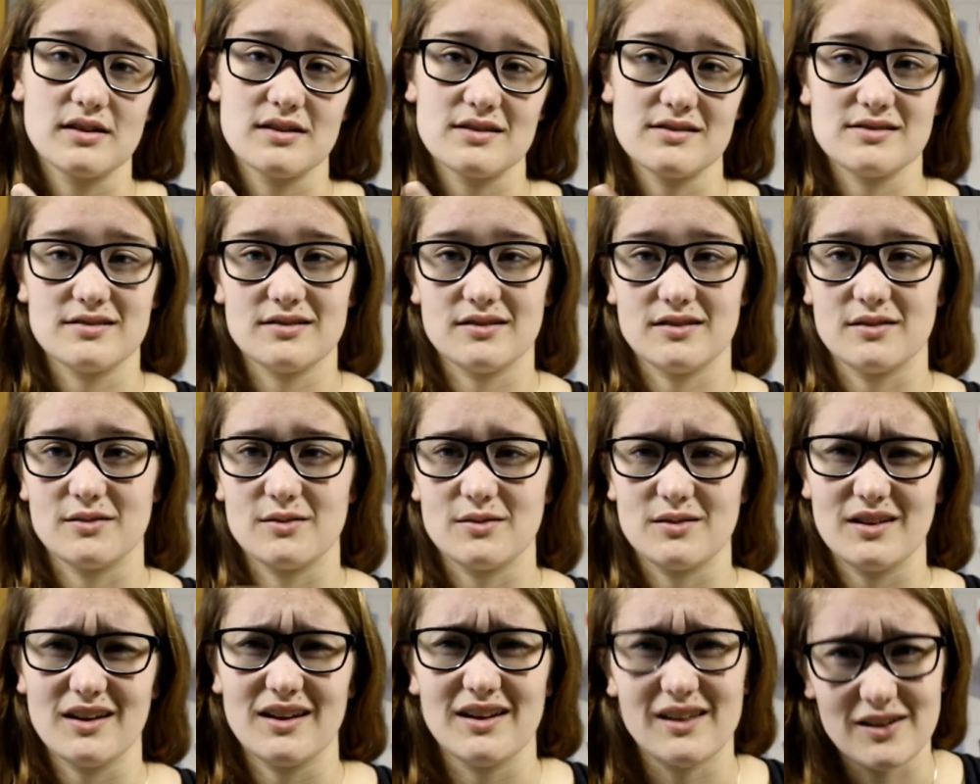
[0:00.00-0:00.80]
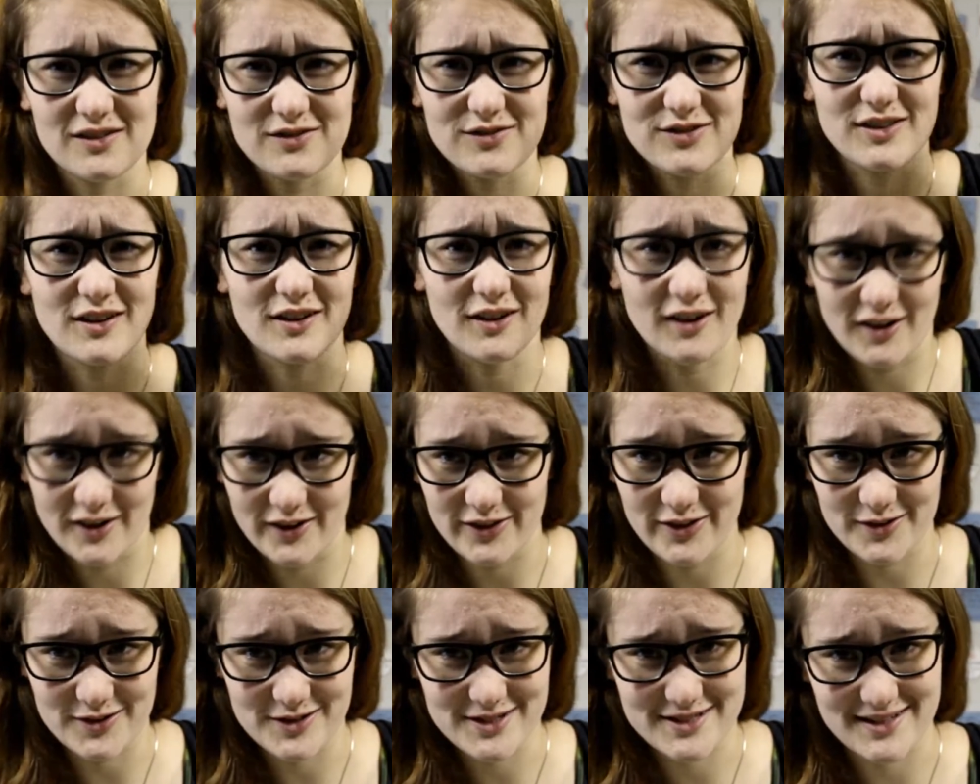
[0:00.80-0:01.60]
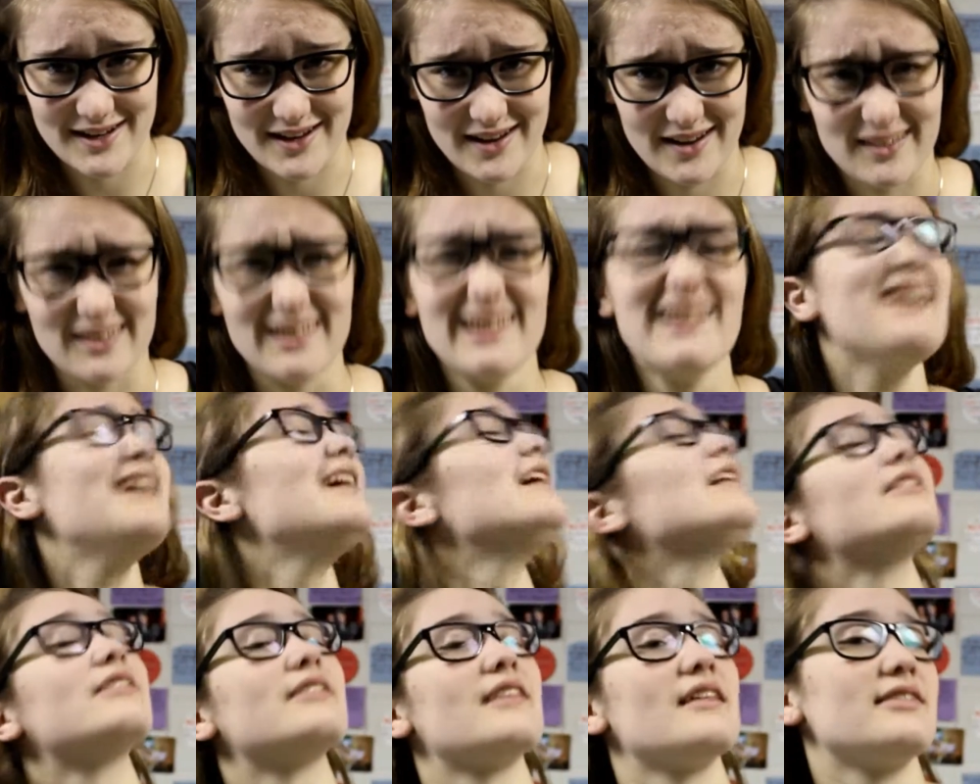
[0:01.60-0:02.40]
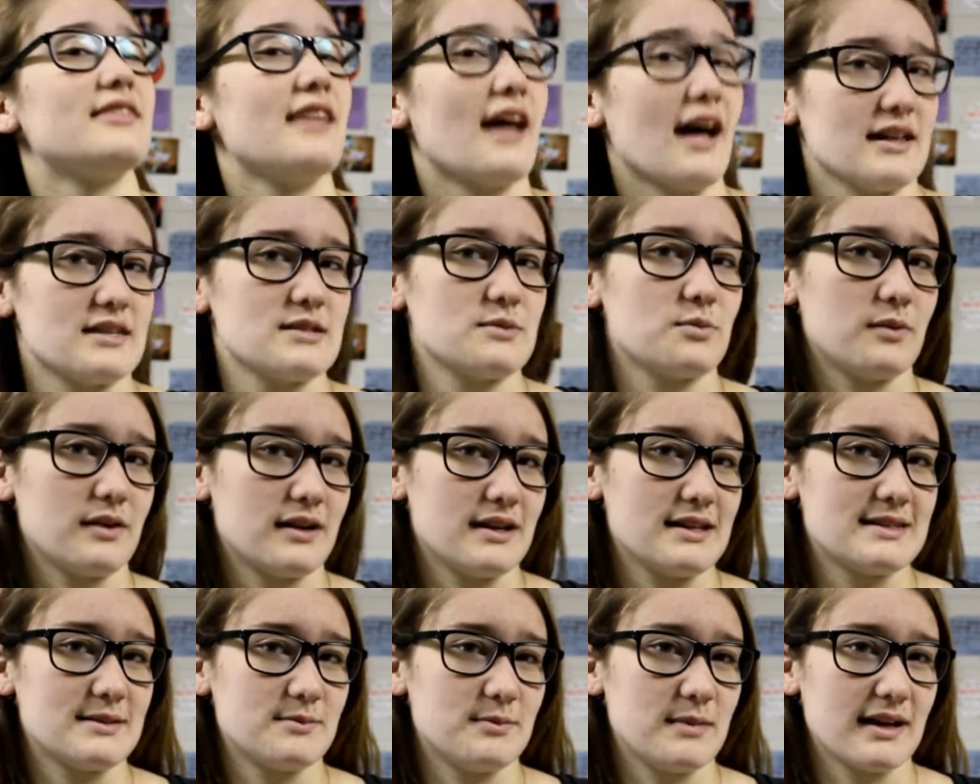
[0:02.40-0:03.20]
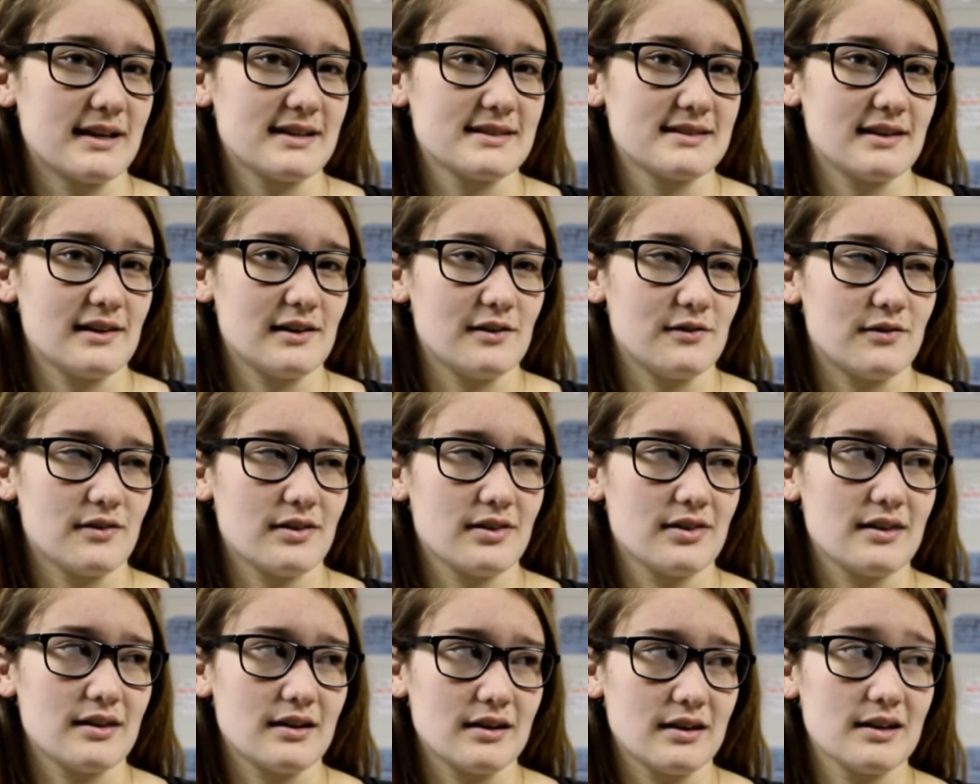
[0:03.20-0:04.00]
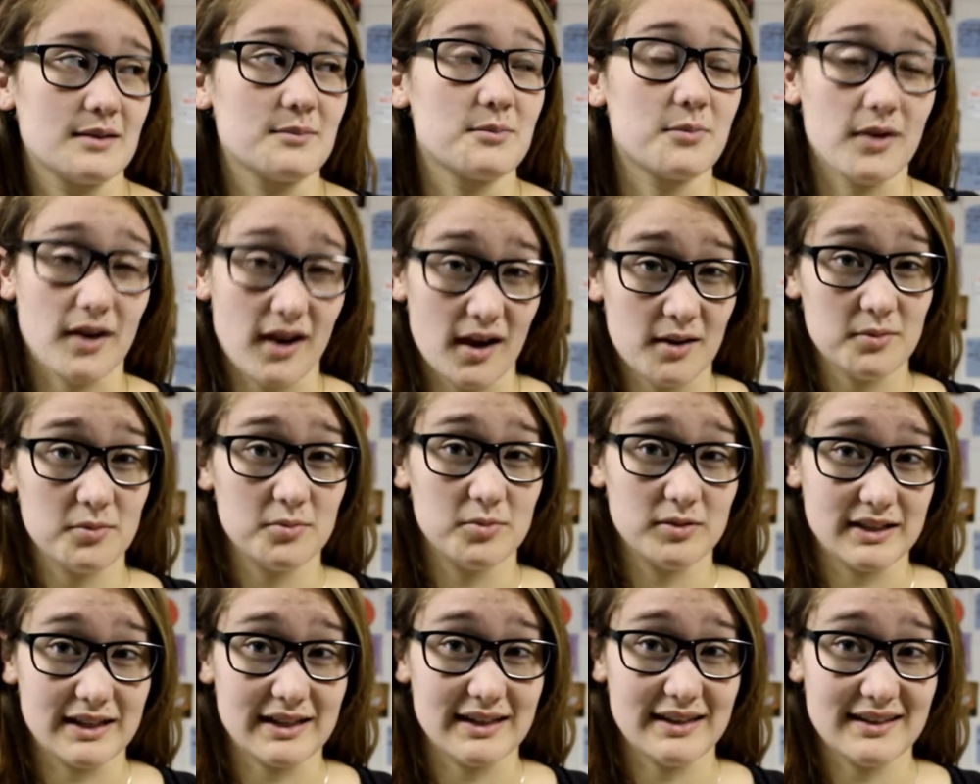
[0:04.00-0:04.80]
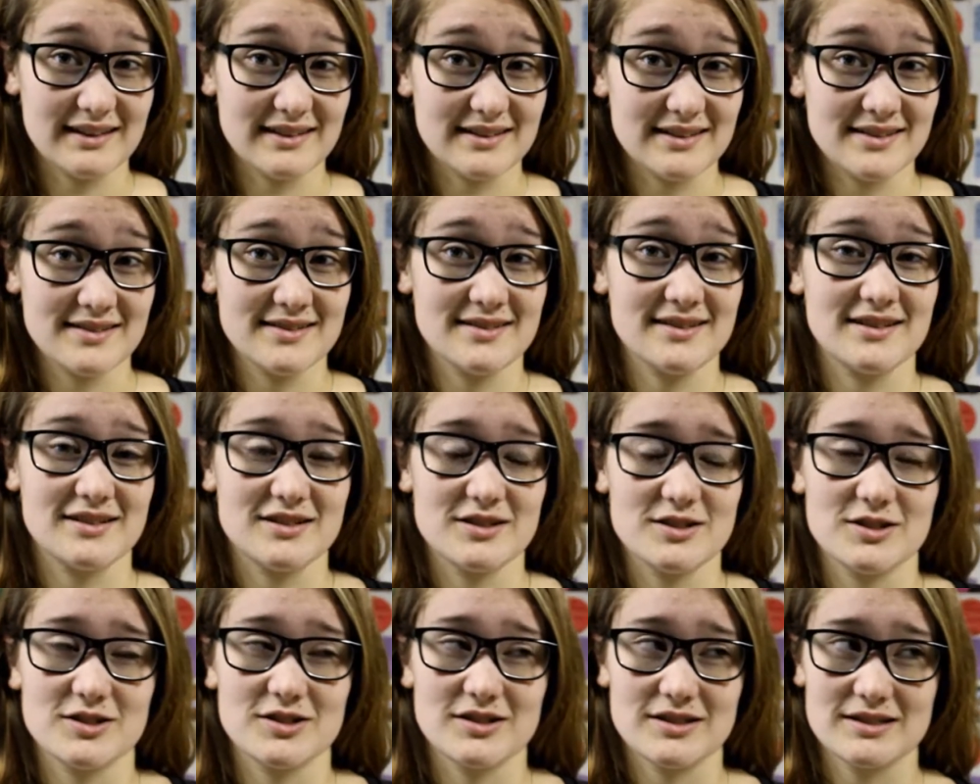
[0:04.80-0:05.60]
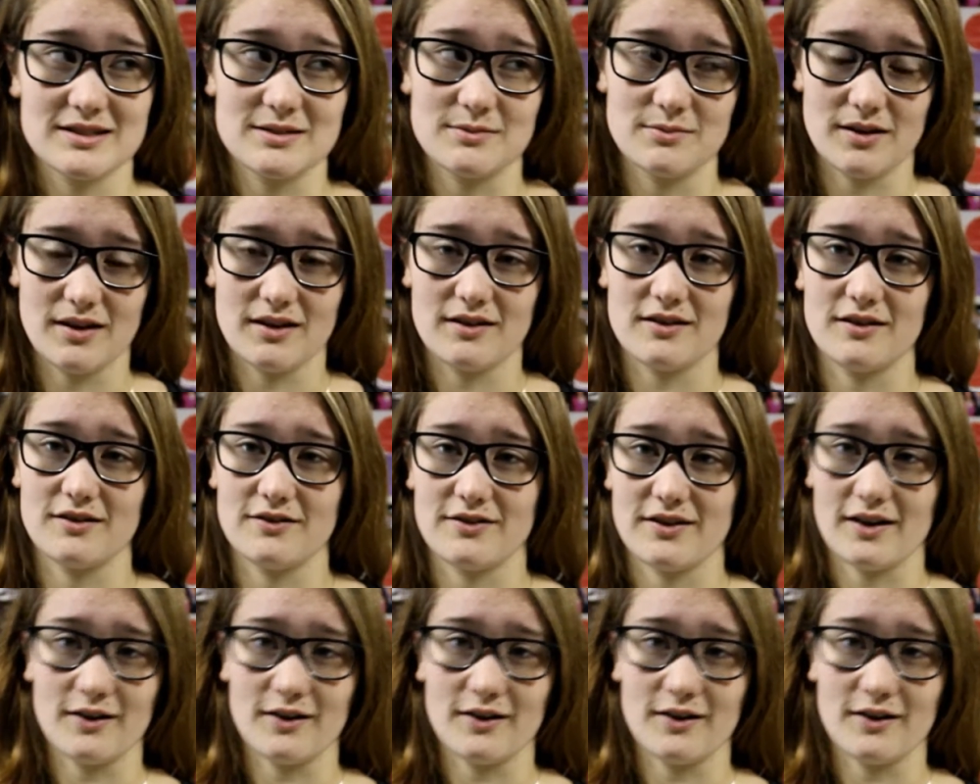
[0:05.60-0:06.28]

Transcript: because, you know, if the author's saying that that's what it's a mix of, then it probably is. It's just a matter of